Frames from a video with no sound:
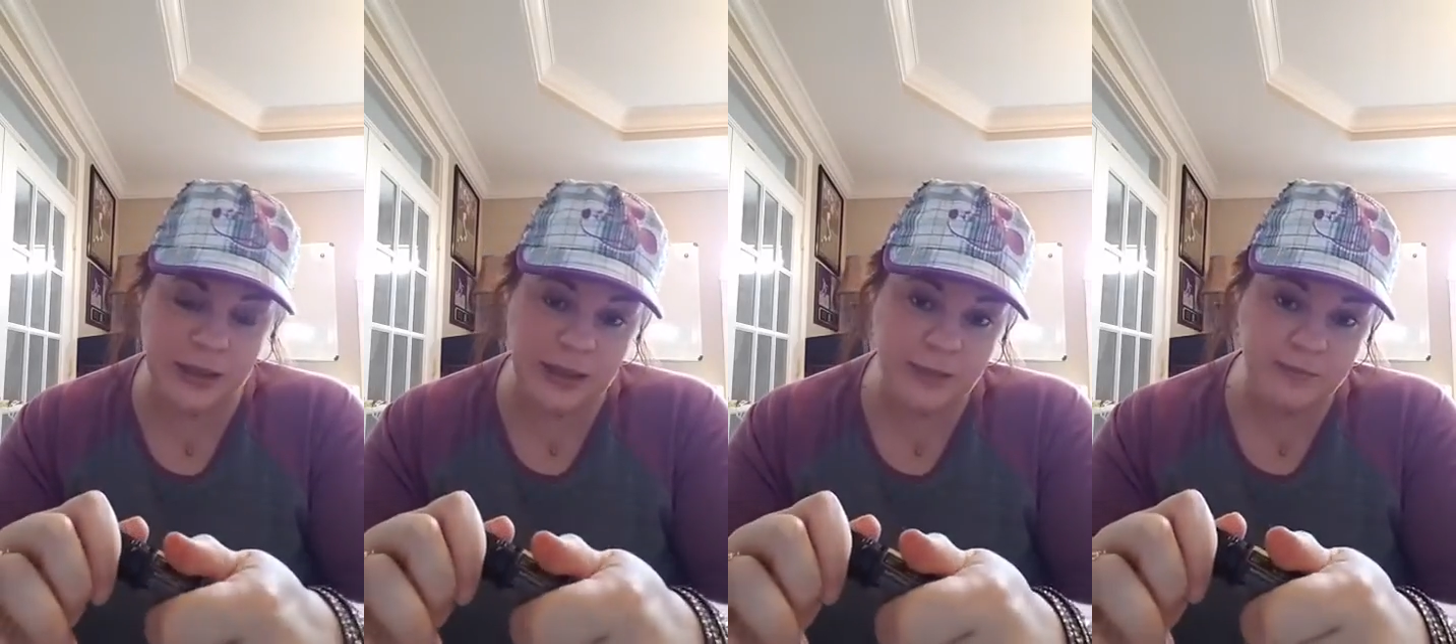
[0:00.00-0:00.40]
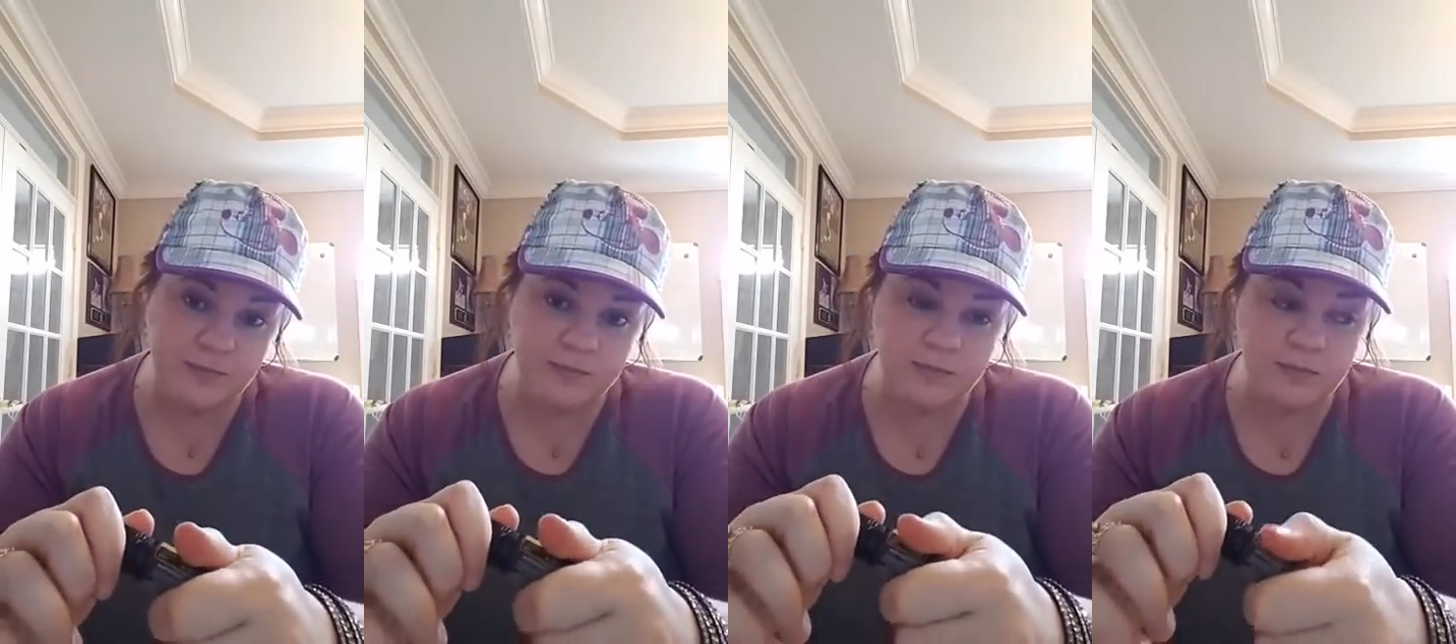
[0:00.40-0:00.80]
getting
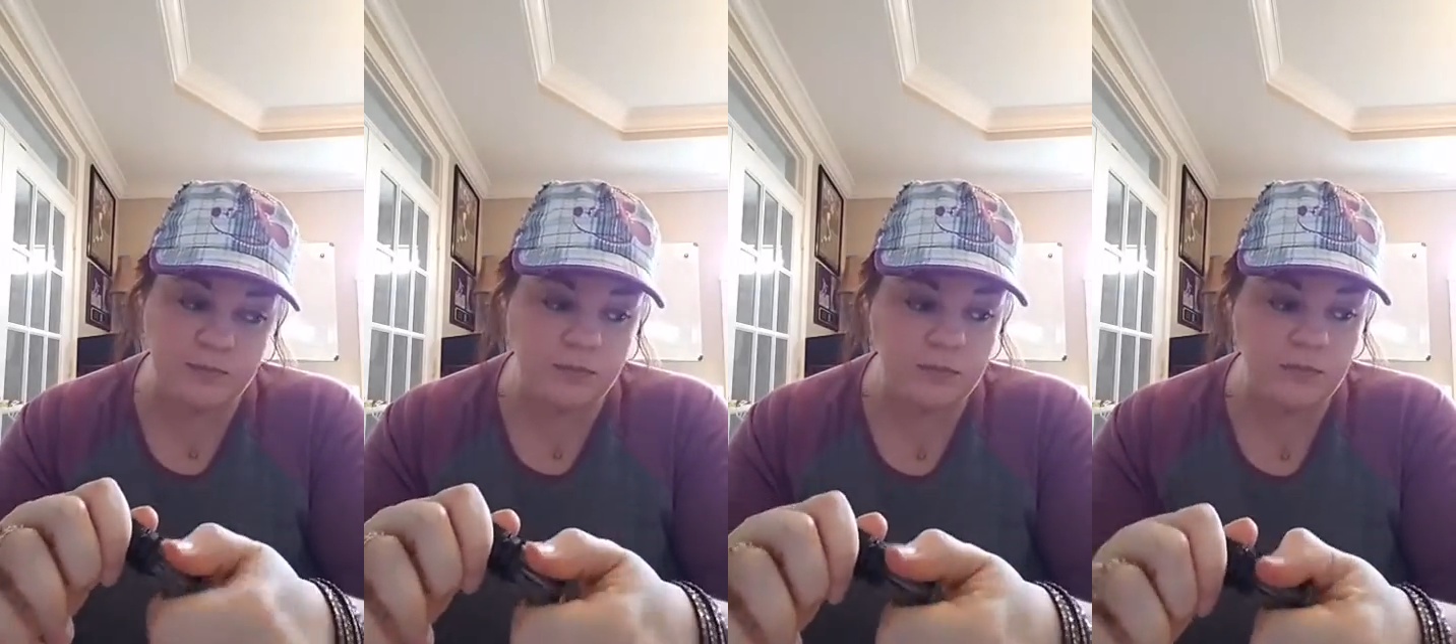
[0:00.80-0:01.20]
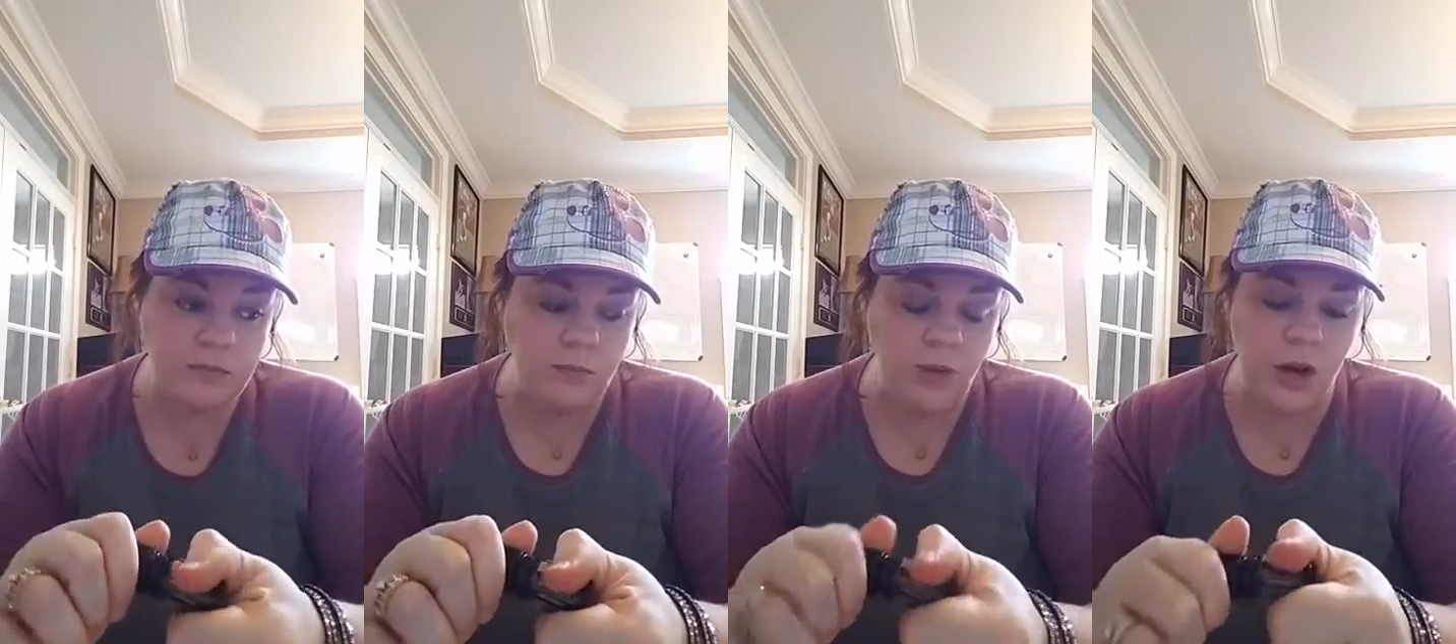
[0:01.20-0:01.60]

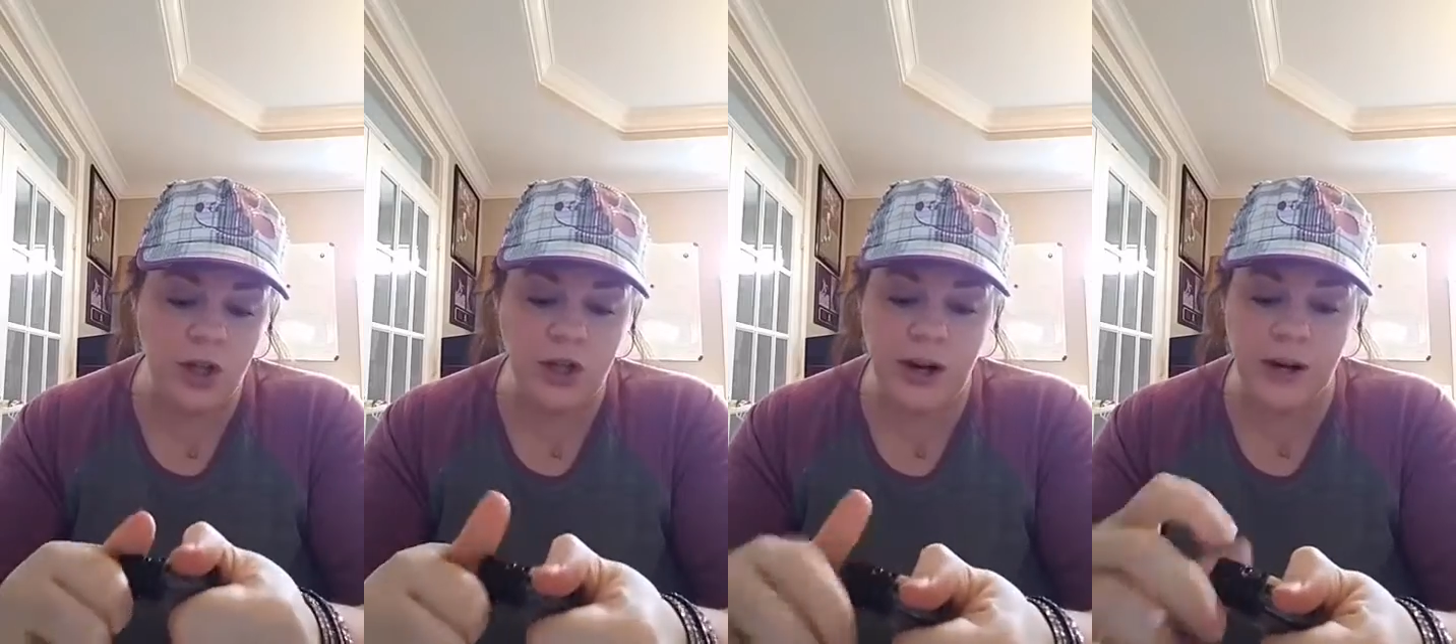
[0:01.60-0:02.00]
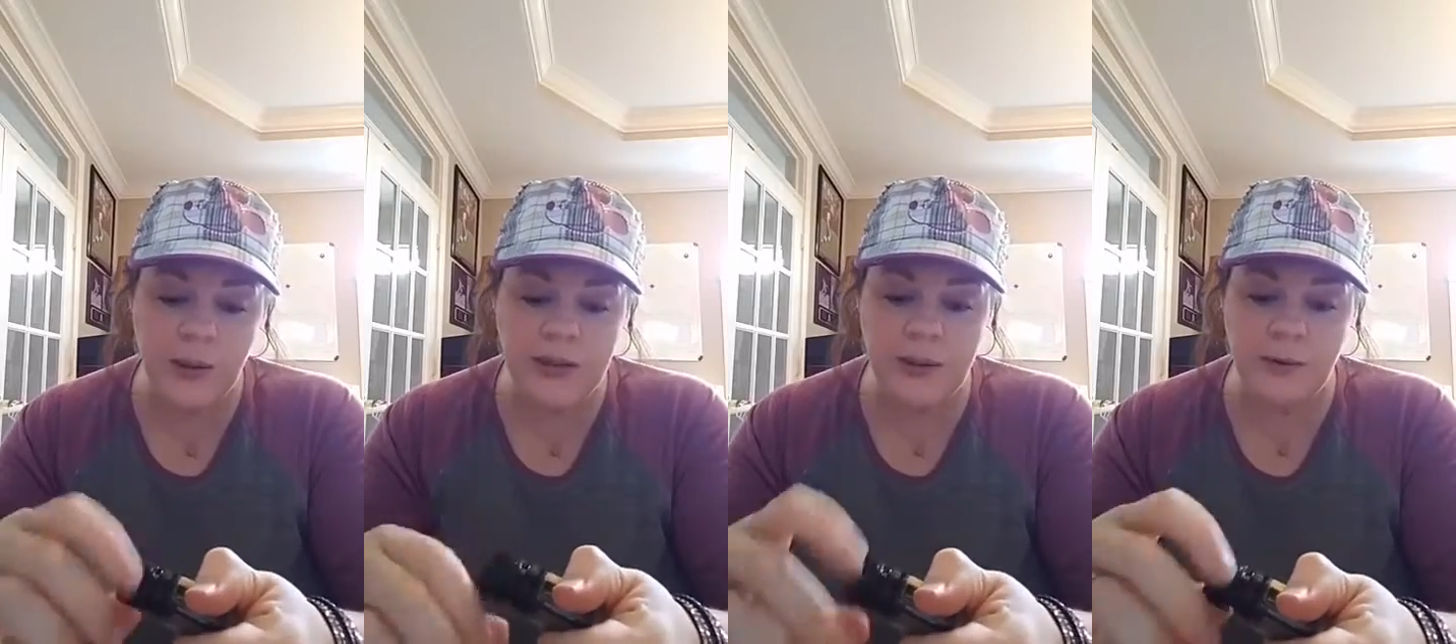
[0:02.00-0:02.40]
on track
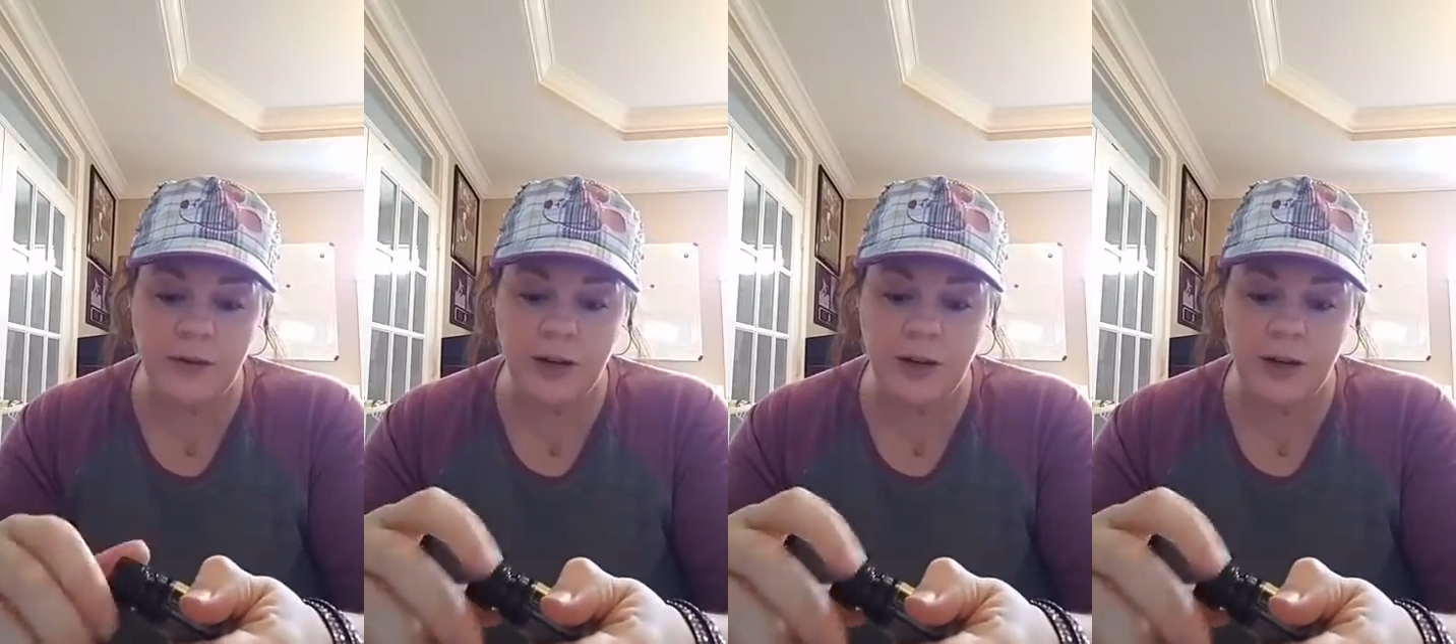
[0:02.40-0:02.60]
with some of